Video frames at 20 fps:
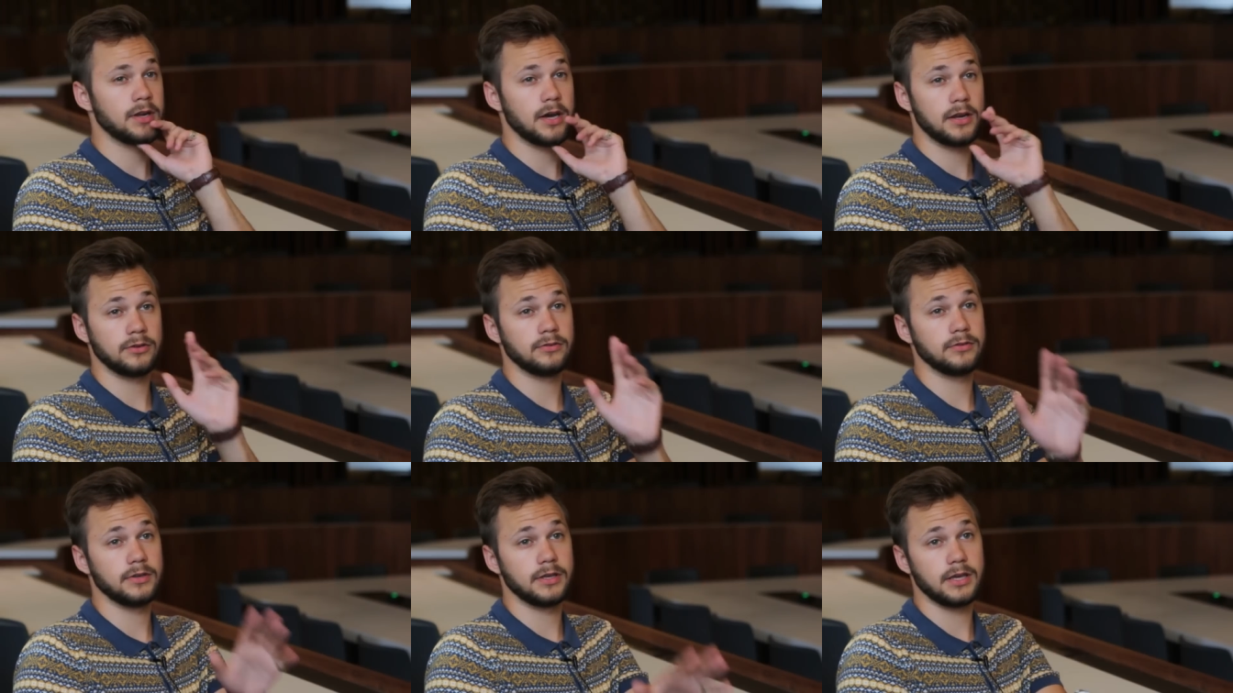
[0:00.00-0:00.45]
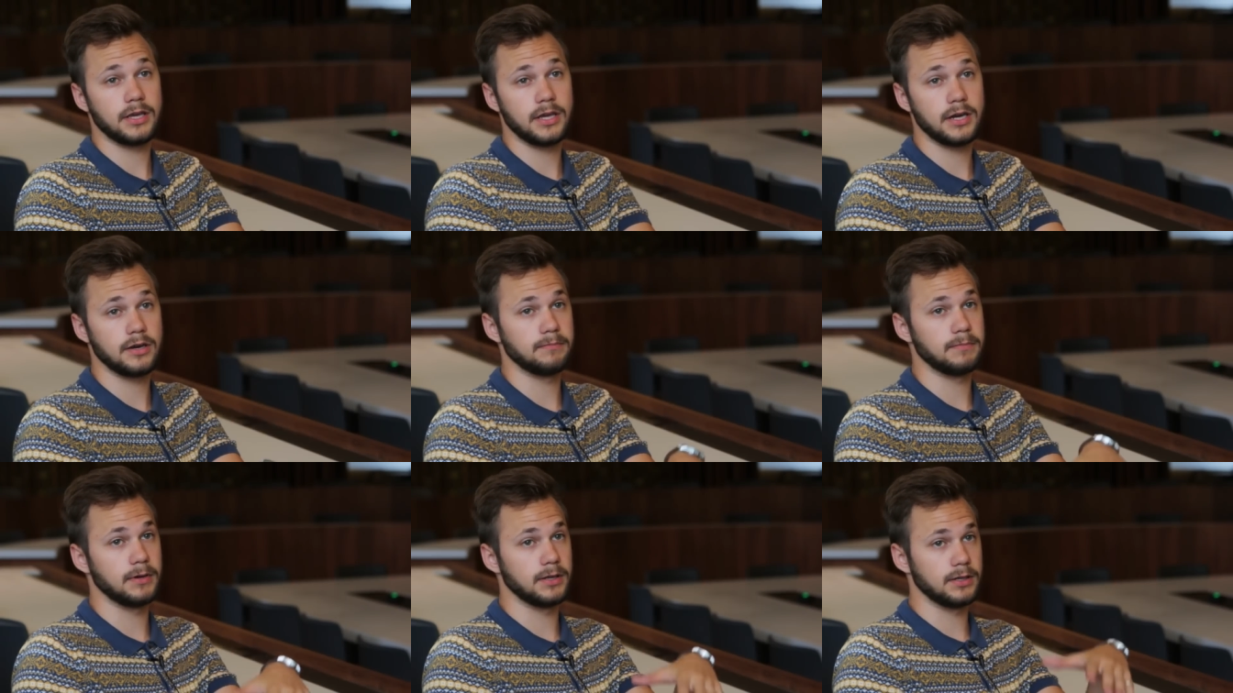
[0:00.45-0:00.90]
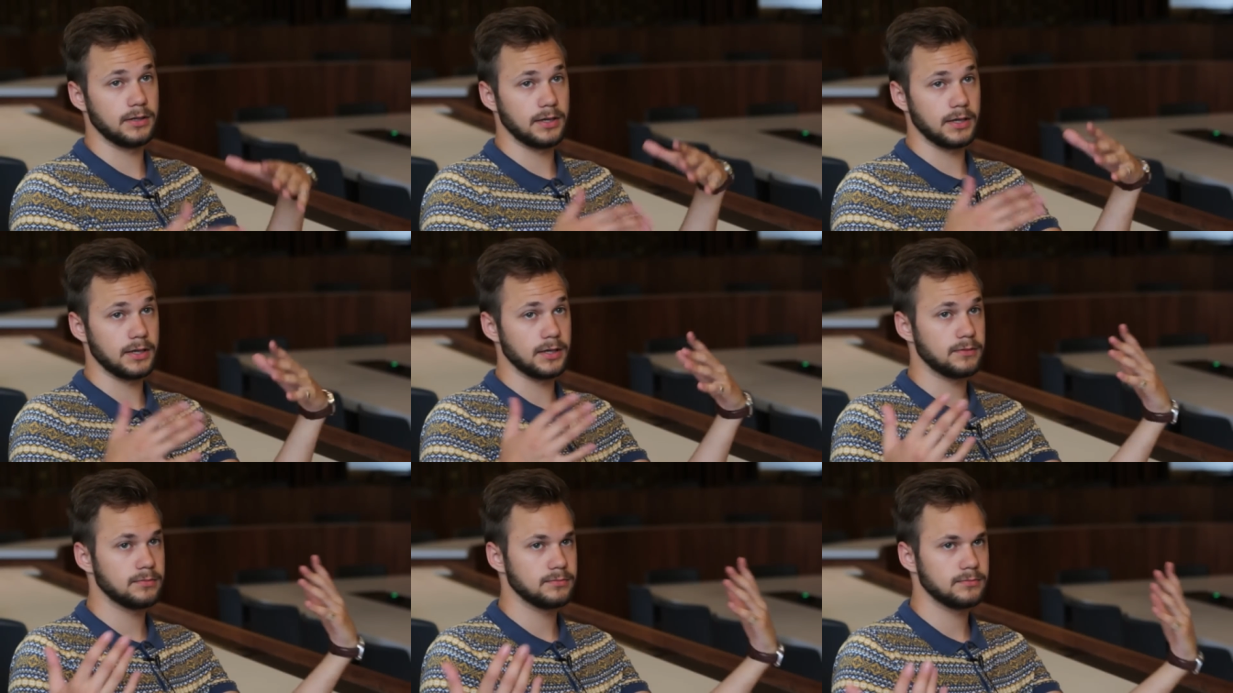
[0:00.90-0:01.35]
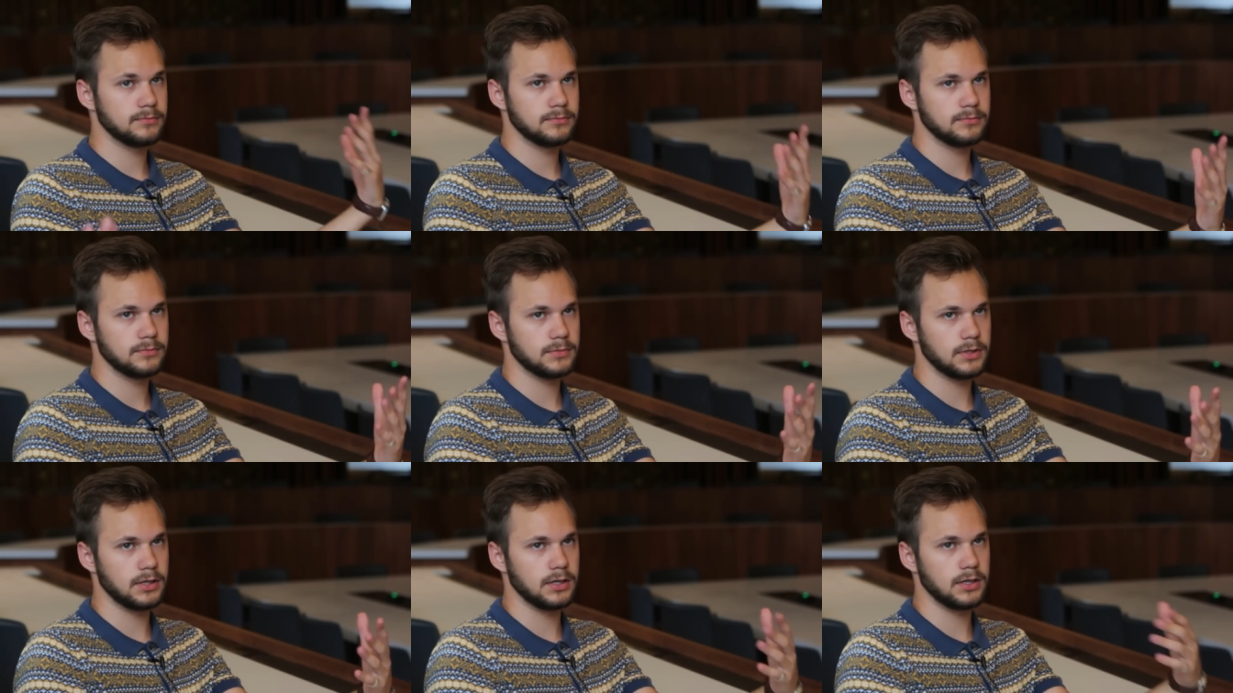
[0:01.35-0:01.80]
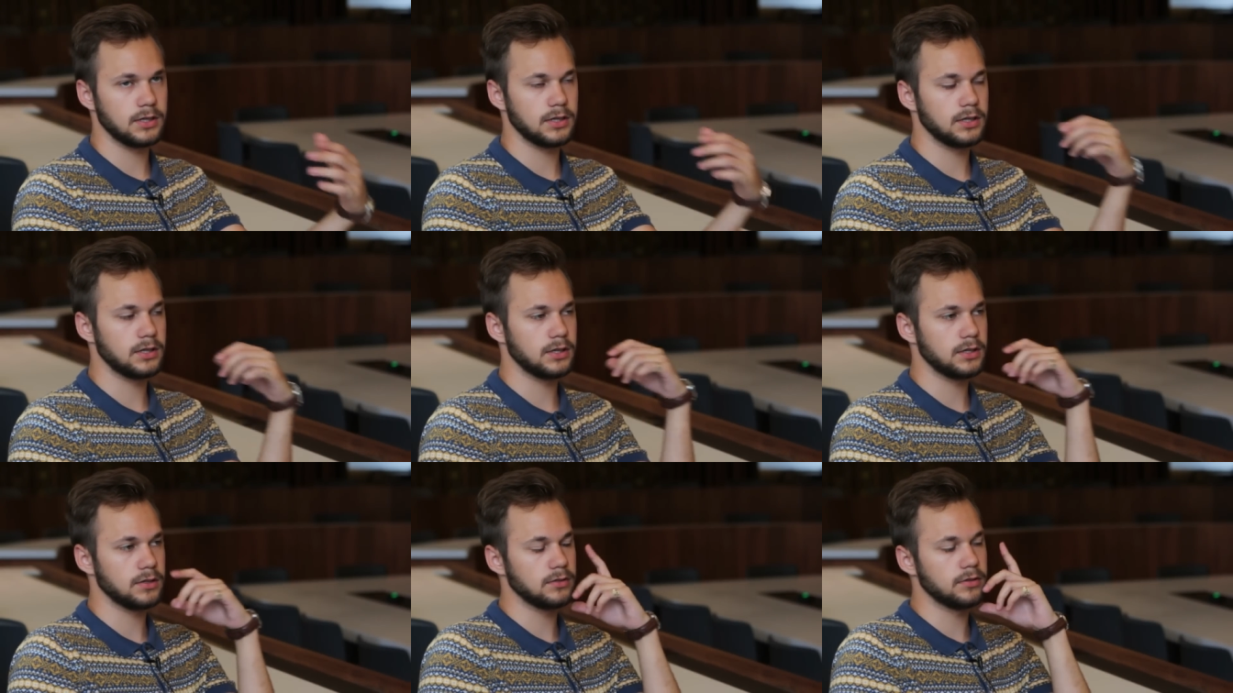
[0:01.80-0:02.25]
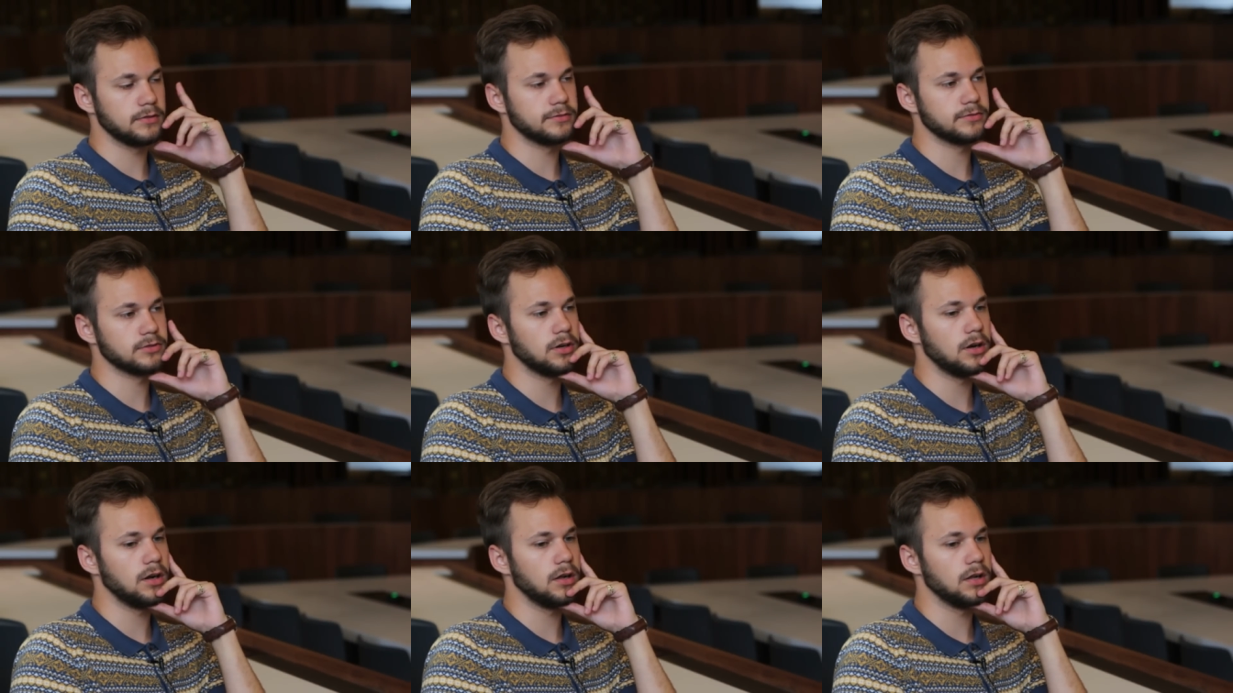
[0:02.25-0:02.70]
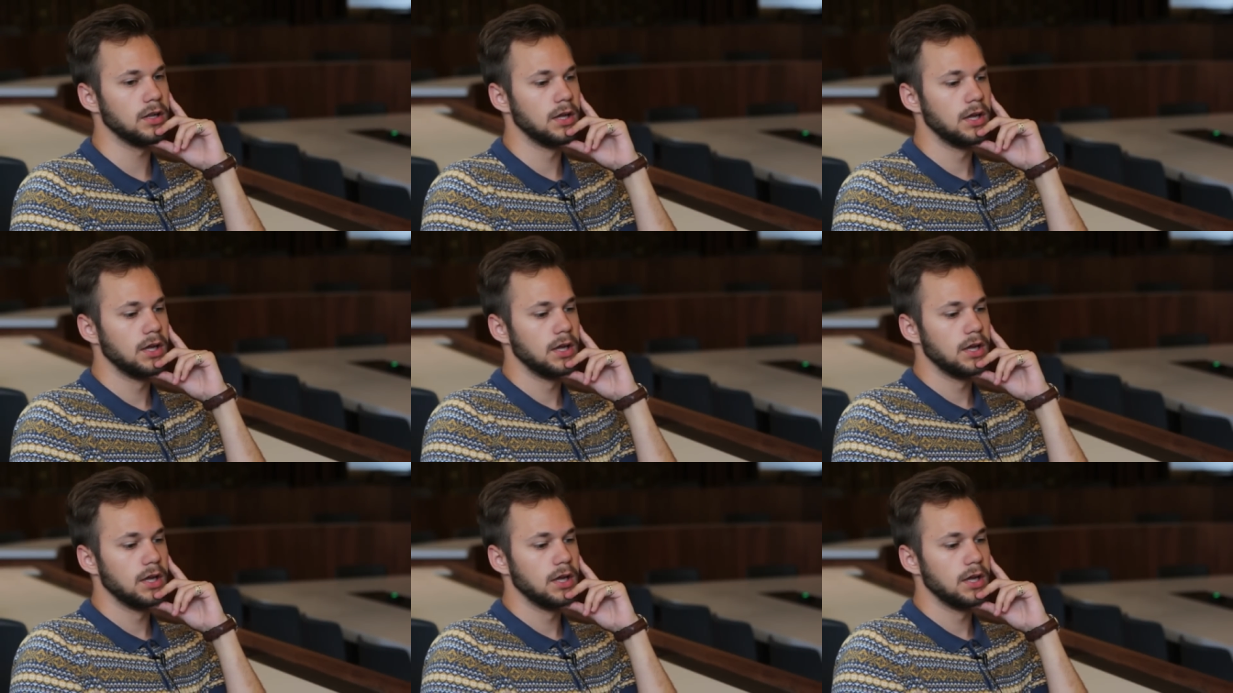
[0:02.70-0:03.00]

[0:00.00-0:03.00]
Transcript: not only here, but like uh, overall.